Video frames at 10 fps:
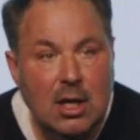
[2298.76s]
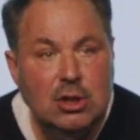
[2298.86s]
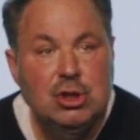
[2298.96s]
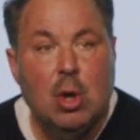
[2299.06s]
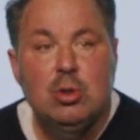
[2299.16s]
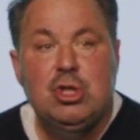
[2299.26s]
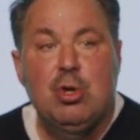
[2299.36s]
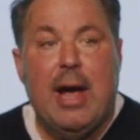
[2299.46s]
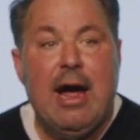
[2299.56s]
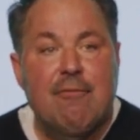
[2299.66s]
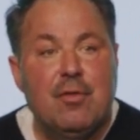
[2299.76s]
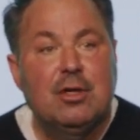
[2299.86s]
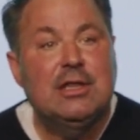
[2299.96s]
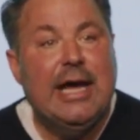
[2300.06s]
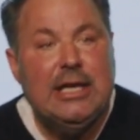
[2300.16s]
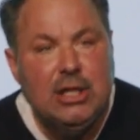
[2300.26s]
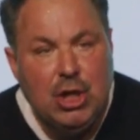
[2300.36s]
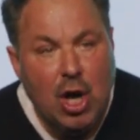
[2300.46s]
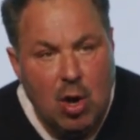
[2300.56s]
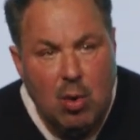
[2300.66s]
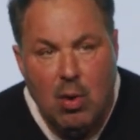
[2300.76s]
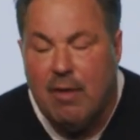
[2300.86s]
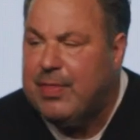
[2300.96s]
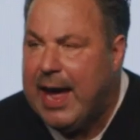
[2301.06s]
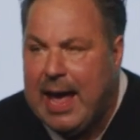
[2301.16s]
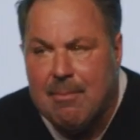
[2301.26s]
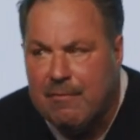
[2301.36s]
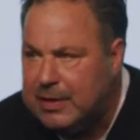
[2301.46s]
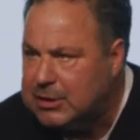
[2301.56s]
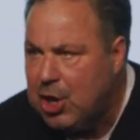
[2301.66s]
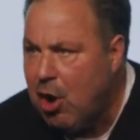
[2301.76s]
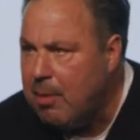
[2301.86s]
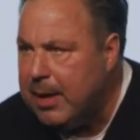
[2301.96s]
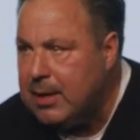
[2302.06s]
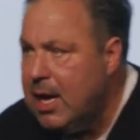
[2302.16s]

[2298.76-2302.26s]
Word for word: don't you ever let go of the hem of his garment.